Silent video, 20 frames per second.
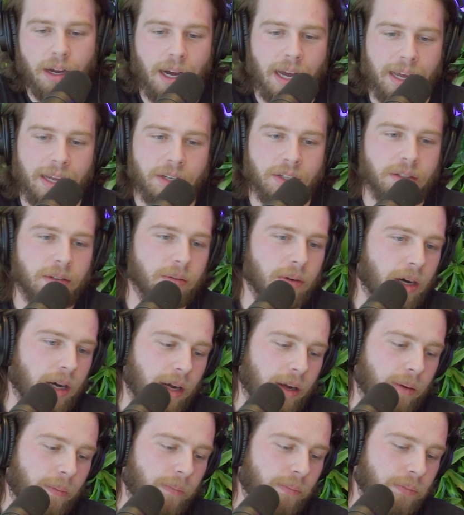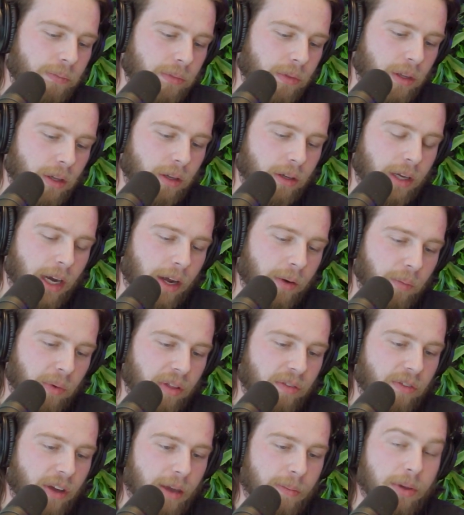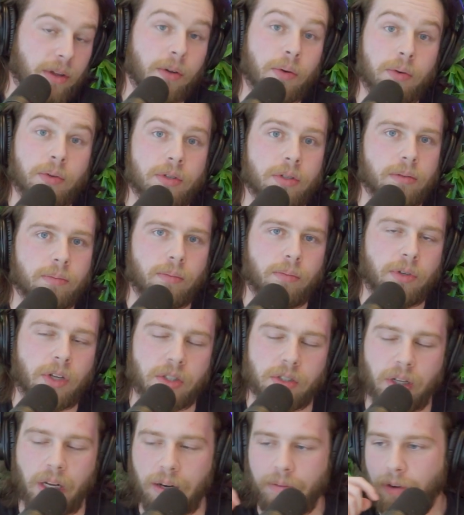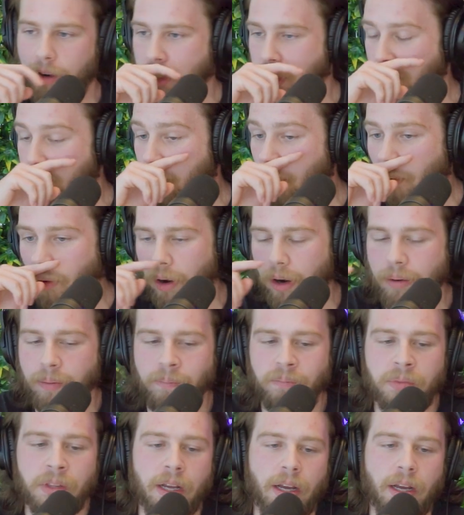I had gotten with Fabian, who does a lot of our support,